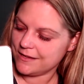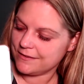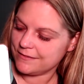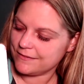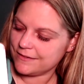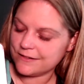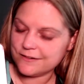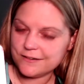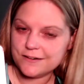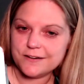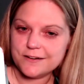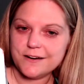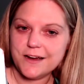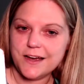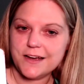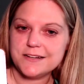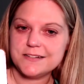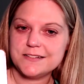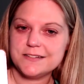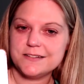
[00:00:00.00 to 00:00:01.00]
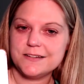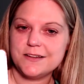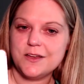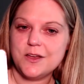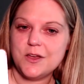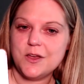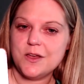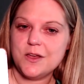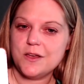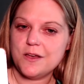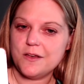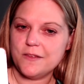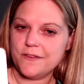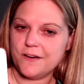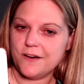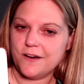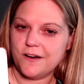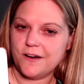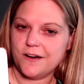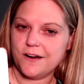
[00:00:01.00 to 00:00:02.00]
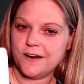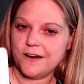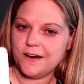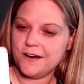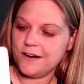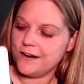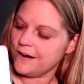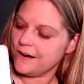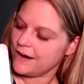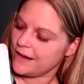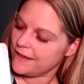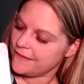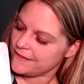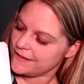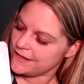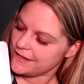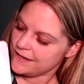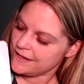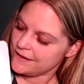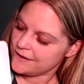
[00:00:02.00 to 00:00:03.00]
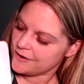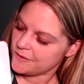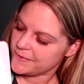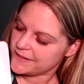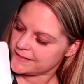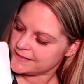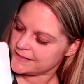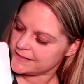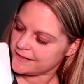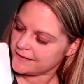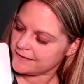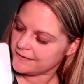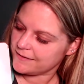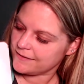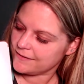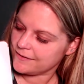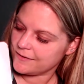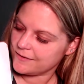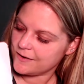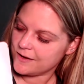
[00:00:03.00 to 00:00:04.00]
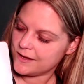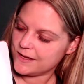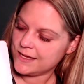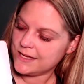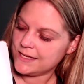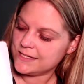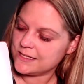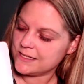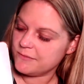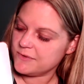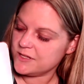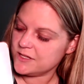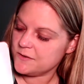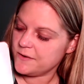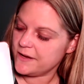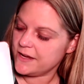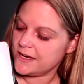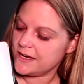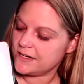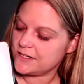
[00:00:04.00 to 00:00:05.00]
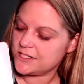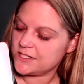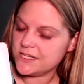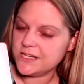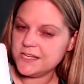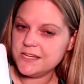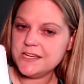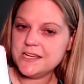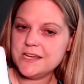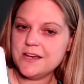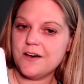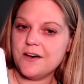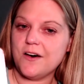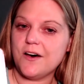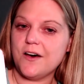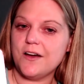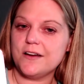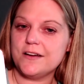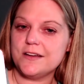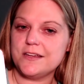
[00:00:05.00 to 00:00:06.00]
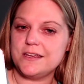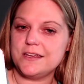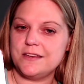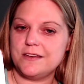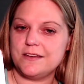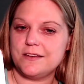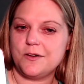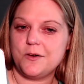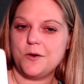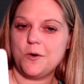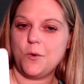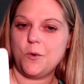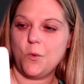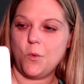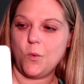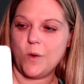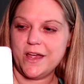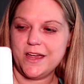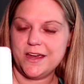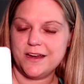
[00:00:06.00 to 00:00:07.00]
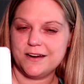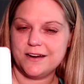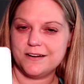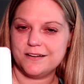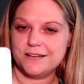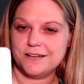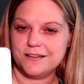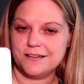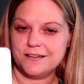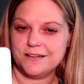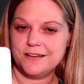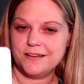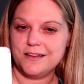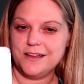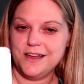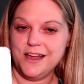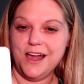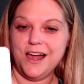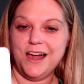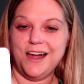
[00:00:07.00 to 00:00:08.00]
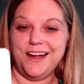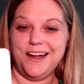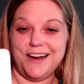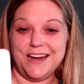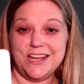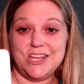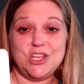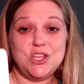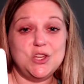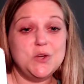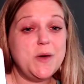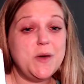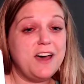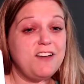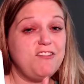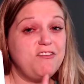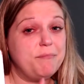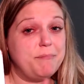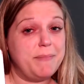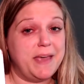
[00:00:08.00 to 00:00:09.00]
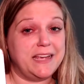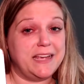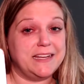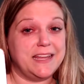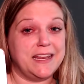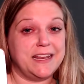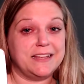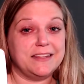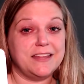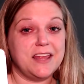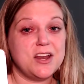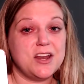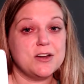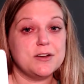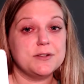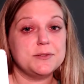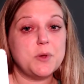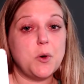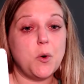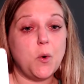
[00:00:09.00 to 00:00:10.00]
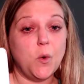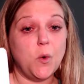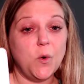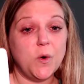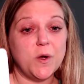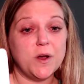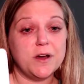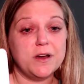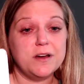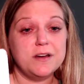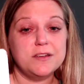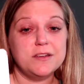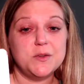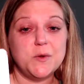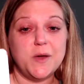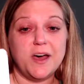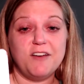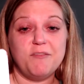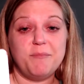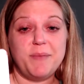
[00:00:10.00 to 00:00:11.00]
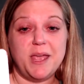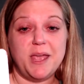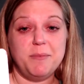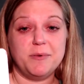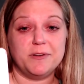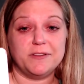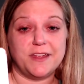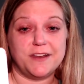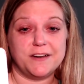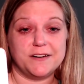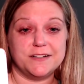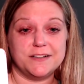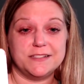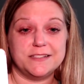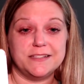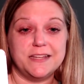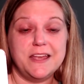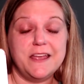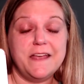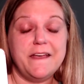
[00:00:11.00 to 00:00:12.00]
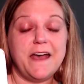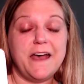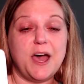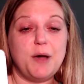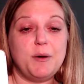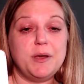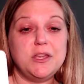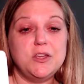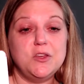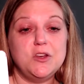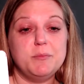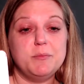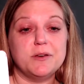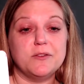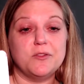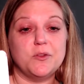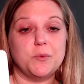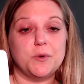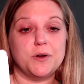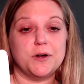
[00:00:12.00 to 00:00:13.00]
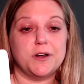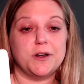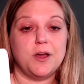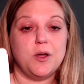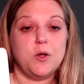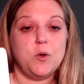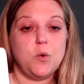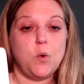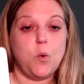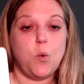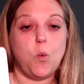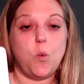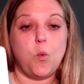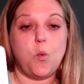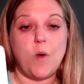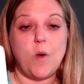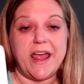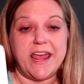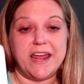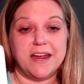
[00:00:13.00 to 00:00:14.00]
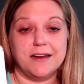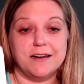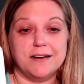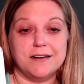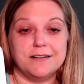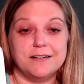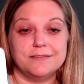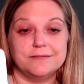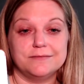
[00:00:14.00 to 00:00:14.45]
You're correct. The R and the E are missing. W-H-E-R-E. Where? All right, you have magnetic letters or you have paper letters. I want you to build the word where.